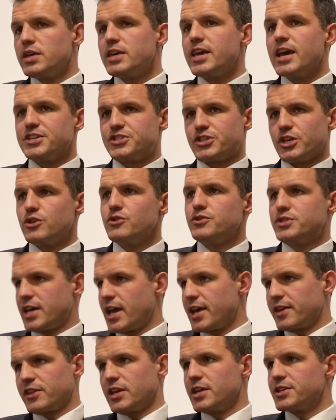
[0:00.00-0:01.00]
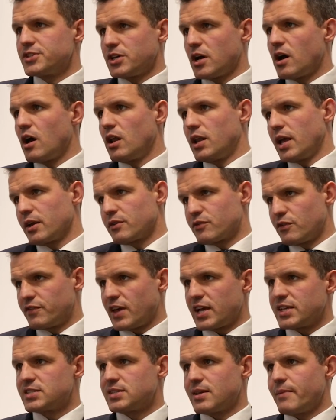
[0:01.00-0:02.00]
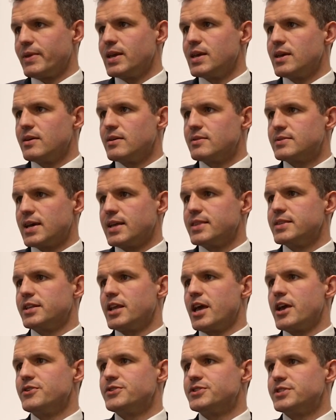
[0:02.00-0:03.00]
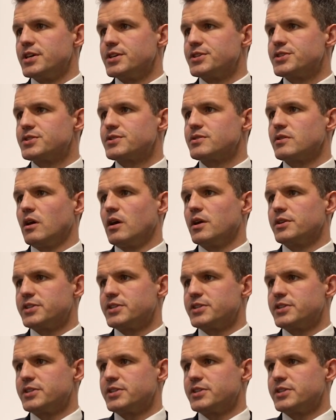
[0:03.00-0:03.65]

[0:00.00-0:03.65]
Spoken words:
Yeah, so you take the entire length of that semi-tendinosis